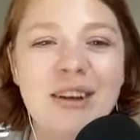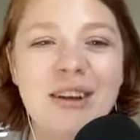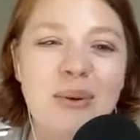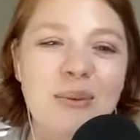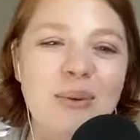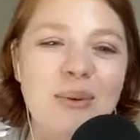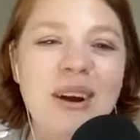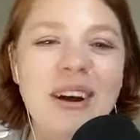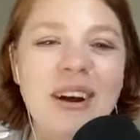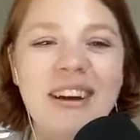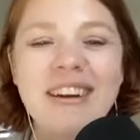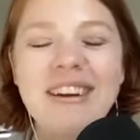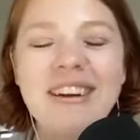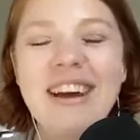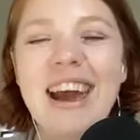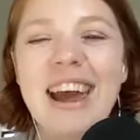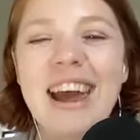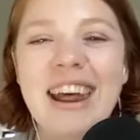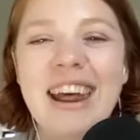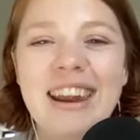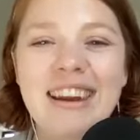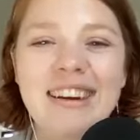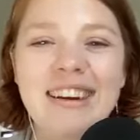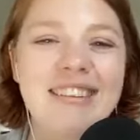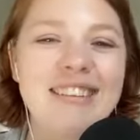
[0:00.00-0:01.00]
your work,
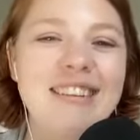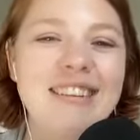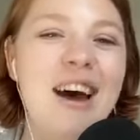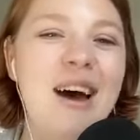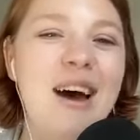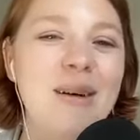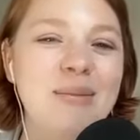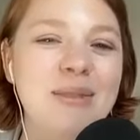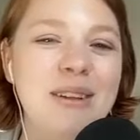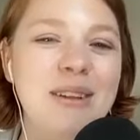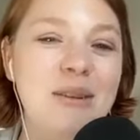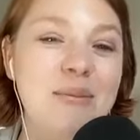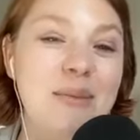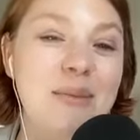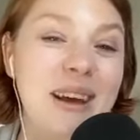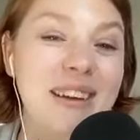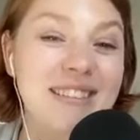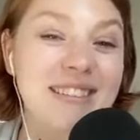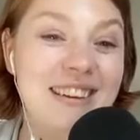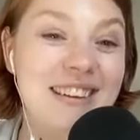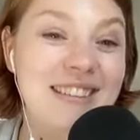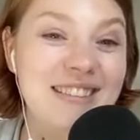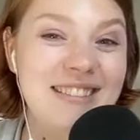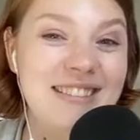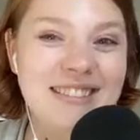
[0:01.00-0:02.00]
and um, Little
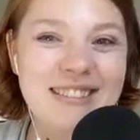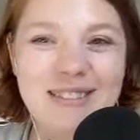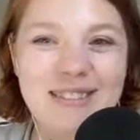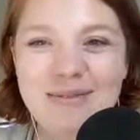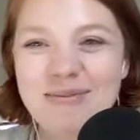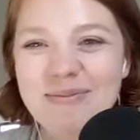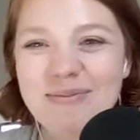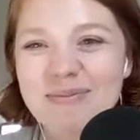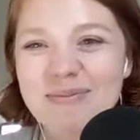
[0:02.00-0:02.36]
Mixins?